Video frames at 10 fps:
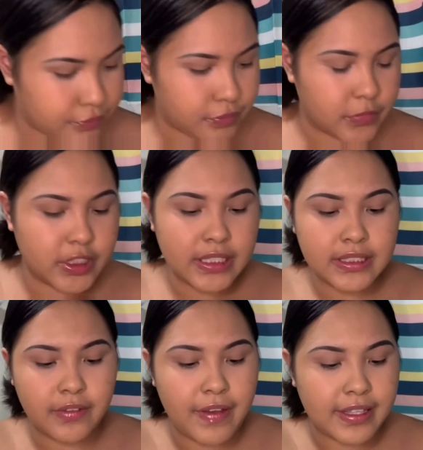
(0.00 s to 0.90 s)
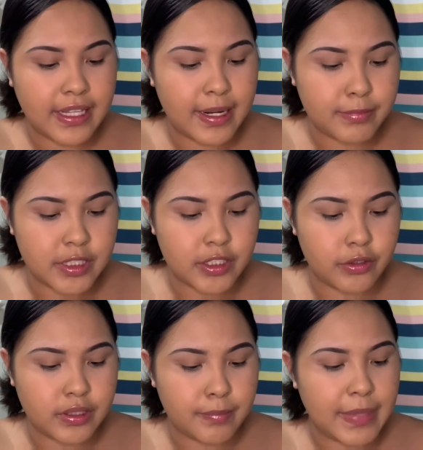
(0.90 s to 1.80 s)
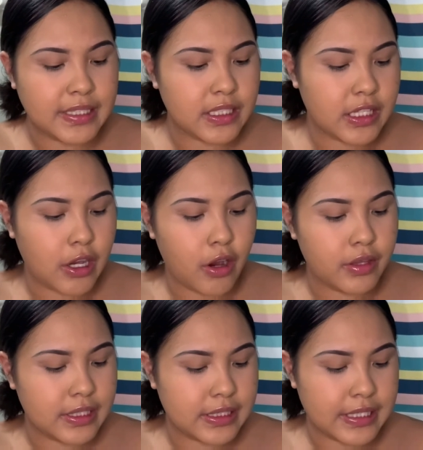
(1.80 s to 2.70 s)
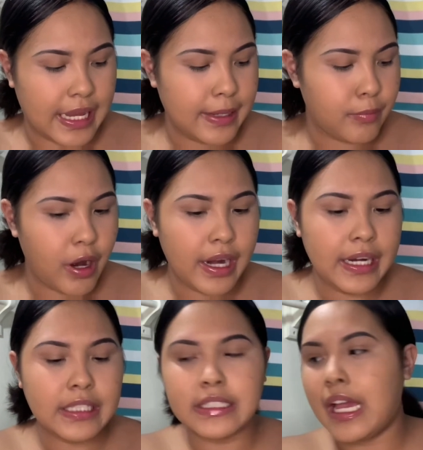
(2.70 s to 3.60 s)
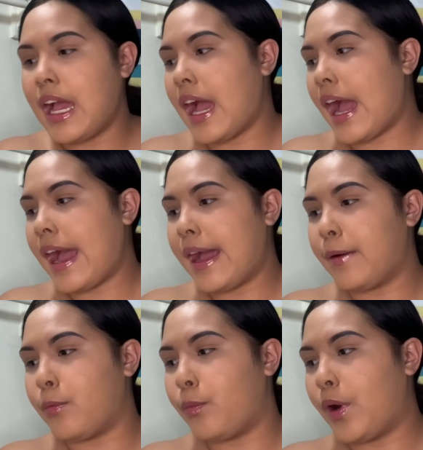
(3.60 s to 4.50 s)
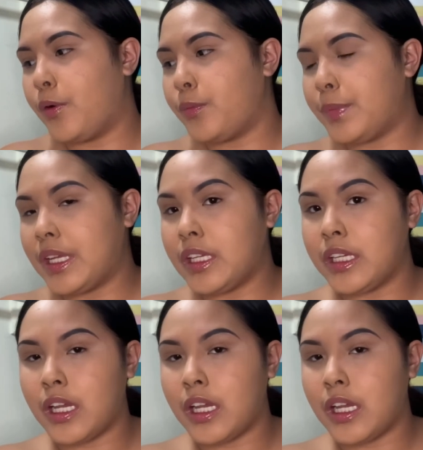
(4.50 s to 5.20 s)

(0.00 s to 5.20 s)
just the fact that I'm just using basically all the same products, I won't be